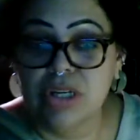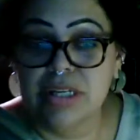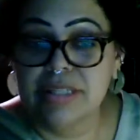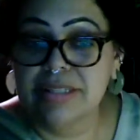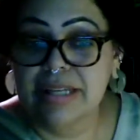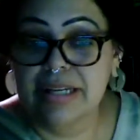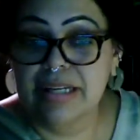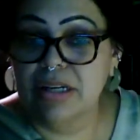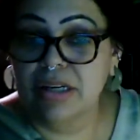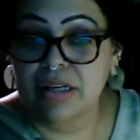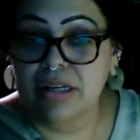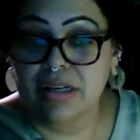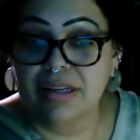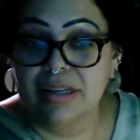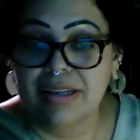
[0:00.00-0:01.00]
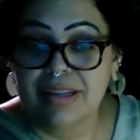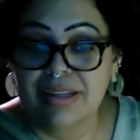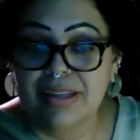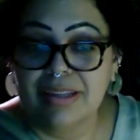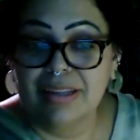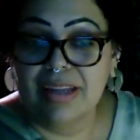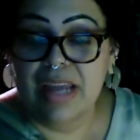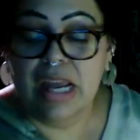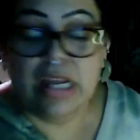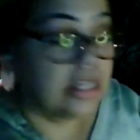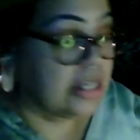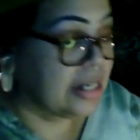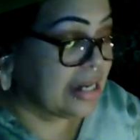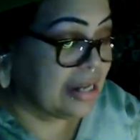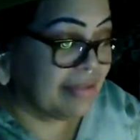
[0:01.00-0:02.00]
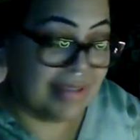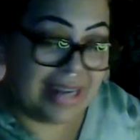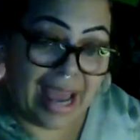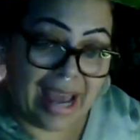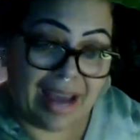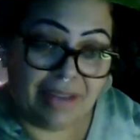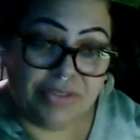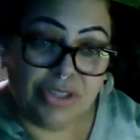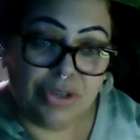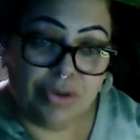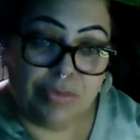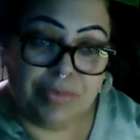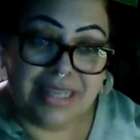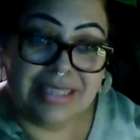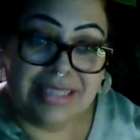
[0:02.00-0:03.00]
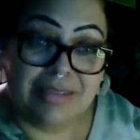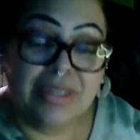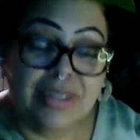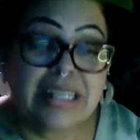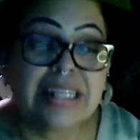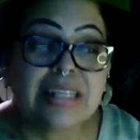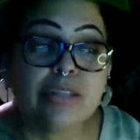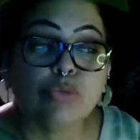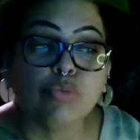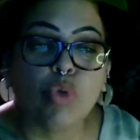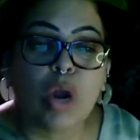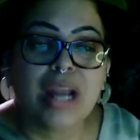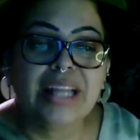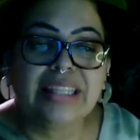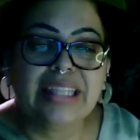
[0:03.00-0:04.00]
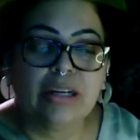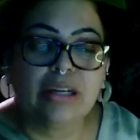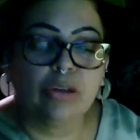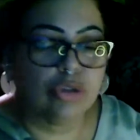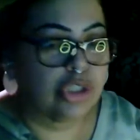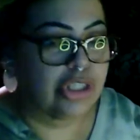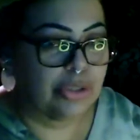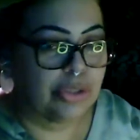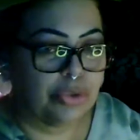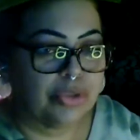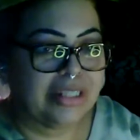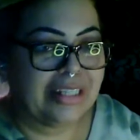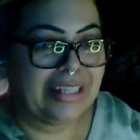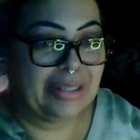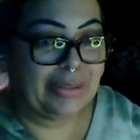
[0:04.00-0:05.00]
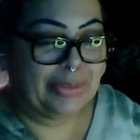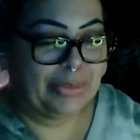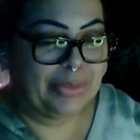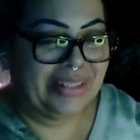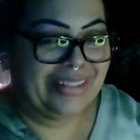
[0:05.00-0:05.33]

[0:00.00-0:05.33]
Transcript: to sender. You didn't even have to, because divinity is right there shielding you.